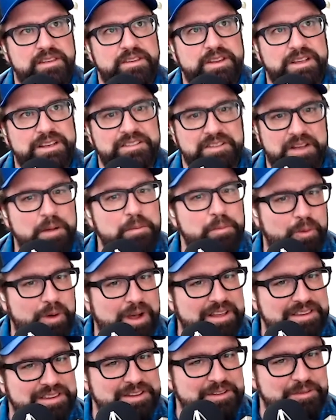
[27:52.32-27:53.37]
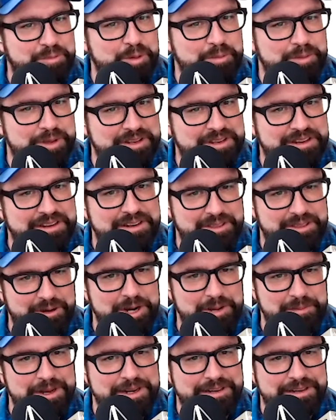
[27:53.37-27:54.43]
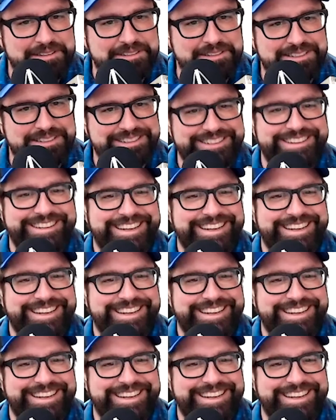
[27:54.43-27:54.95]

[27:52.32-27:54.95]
east because I'm west of Bloomington, 30 minutes.